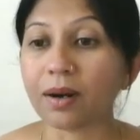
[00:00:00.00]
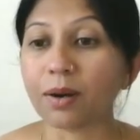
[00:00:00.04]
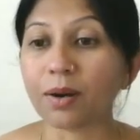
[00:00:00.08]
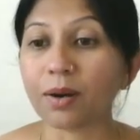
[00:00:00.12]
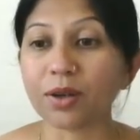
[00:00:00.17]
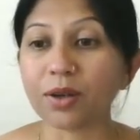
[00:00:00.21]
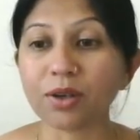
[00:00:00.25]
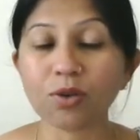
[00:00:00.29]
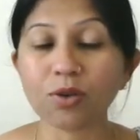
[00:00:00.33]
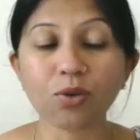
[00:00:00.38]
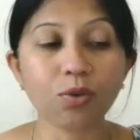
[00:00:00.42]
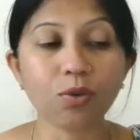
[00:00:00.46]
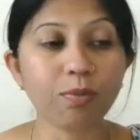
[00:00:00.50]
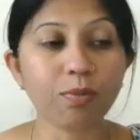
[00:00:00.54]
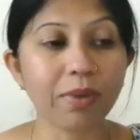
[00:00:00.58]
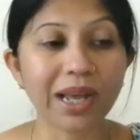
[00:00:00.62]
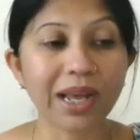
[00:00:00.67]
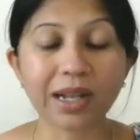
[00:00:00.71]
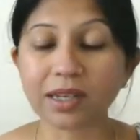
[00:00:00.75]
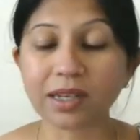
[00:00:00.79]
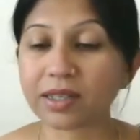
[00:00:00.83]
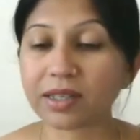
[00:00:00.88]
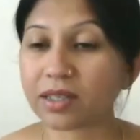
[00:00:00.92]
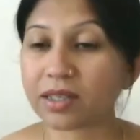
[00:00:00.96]
You
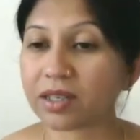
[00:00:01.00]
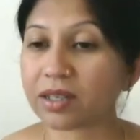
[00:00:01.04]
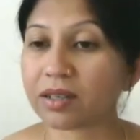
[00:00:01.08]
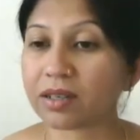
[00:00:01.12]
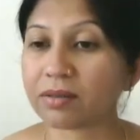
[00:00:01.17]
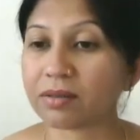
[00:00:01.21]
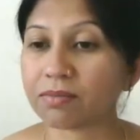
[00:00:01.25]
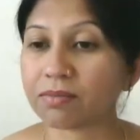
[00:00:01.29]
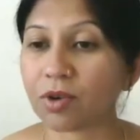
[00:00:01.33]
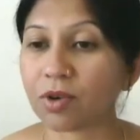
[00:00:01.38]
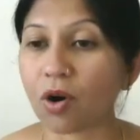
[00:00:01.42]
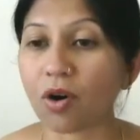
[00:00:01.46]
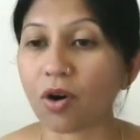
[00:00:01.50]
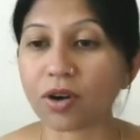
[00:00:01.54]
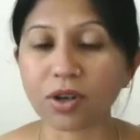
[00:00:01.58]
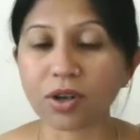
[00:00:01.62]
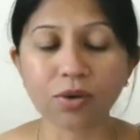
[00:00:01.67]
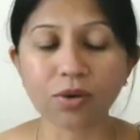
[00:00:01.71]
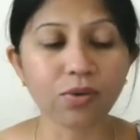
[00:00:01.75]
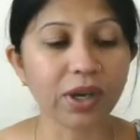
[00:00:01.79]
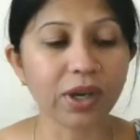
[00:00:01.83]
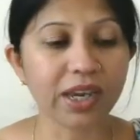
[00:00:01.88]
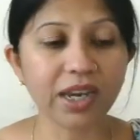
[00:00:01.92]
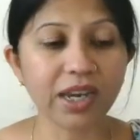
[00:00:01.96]
melt or
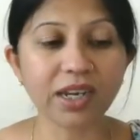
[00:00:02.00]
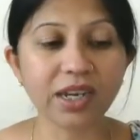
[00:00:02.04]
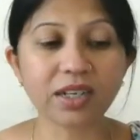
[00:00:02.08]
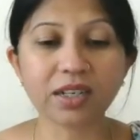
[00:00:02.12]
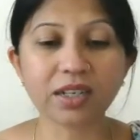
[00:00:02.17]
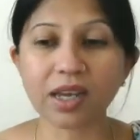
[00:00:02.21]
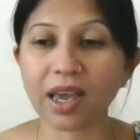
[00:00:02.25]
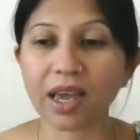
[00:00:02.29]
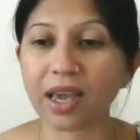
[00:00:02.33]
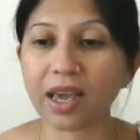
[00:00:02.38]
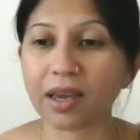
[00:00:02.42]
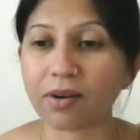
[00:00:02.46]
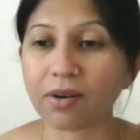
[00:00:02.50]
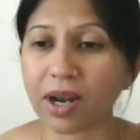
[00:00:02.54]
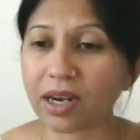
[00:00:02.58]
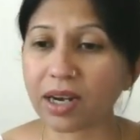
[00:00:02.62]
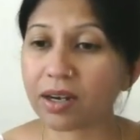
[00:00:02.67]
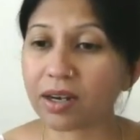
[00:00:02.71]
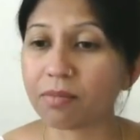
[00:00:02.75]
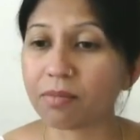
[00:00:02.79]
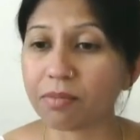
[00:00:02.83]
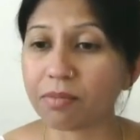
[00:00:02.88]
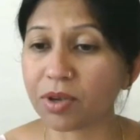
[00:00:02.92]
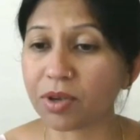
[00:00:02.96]
you heat
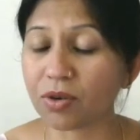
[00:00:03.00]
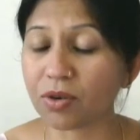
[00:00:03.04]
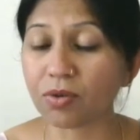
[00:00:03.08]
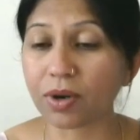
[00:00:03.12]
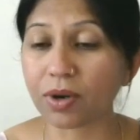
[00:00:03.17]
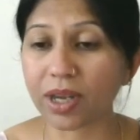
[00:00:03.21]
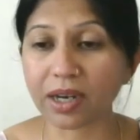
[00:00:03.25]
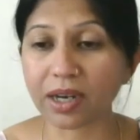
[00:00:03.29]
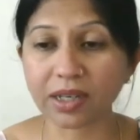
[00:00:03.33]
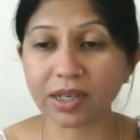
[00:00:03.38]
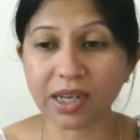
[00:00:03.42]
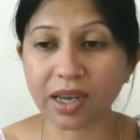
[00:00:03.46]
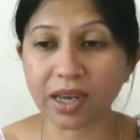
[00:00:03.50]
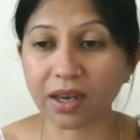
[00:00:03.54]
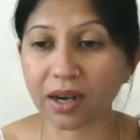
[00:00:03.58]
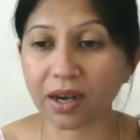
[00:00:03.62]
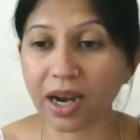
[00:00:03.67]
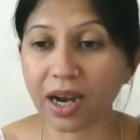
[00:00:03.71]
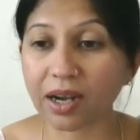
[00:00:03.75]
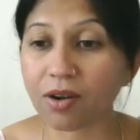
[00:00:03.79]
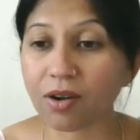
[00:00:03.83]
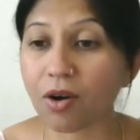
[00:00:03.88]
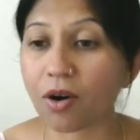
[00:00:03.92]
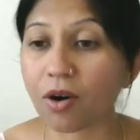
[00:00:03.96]
you can take
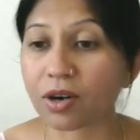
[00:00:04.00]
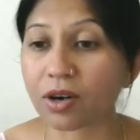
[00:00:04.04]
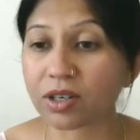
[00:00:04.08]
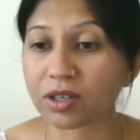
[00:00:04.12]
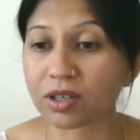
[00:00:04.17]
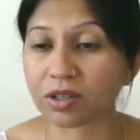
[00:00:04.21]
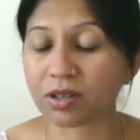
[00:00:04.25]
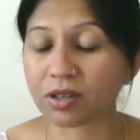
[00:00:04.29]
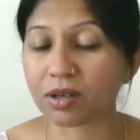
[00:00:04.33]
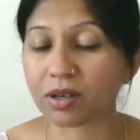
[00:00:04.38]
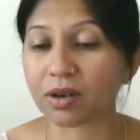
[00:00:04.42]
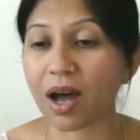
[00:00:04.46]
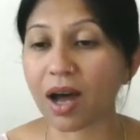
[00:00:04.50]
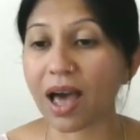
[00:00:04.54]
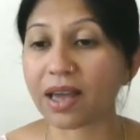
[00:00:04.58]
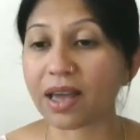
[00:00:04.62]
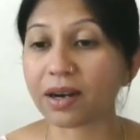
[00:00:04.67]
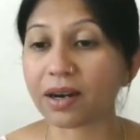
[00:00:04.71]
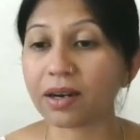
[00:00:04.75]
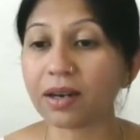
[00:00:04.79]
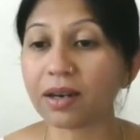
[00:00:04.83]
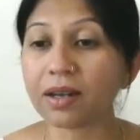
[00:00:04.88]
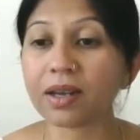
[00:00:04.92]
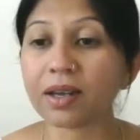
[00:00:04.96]
red hot
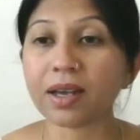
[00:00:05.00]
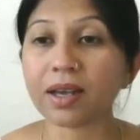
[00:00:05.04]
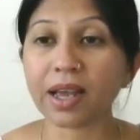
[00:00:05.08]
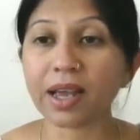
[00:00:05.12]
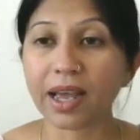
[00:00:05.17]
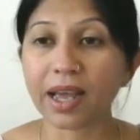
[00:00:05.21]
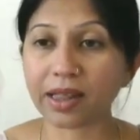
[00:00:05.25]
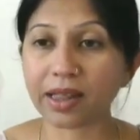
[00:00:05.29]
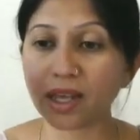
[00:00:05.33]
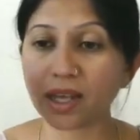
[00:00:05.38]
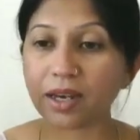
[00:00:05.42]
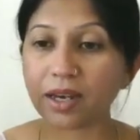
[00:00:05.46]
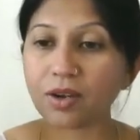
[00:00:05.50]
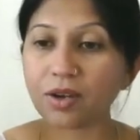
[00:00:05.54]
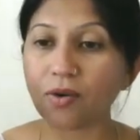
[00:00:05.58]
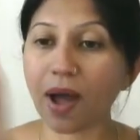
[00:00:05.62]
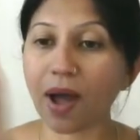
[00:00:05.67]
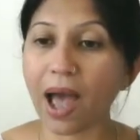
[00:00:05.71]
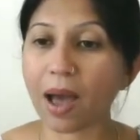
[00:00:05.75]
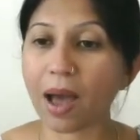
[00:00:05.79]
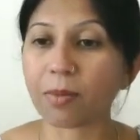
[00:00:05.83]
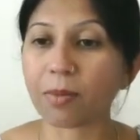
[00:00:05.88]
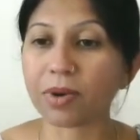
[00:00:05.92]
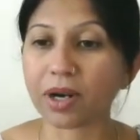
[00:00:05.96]
iron and then you
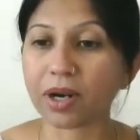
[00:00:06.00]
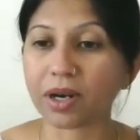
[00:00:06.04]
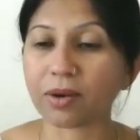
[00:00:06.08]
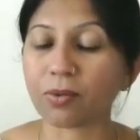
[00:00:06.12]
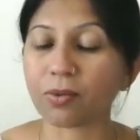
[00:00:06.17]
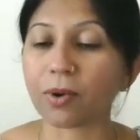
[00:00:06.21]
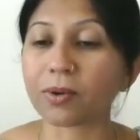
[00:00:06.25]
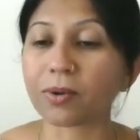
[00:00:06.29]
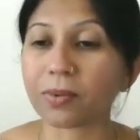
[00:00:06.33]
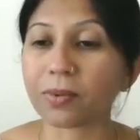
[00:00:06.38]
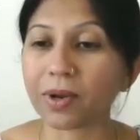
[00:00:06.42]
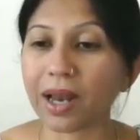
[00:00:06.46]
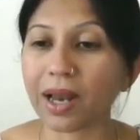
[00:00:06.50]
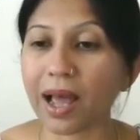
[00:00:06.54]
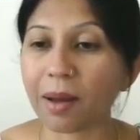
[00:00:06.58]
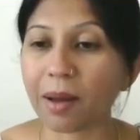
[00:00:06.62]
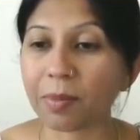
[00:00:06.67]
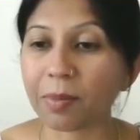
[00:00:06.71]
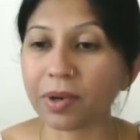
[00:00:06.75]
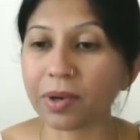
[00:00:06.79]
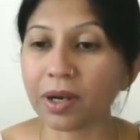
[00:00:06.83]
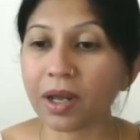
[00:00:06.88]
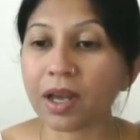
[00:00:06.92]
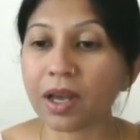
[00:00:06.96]
hammer it. What will
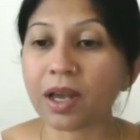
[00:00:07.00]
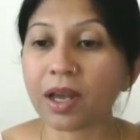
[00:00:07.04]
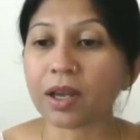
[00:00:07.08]
happen?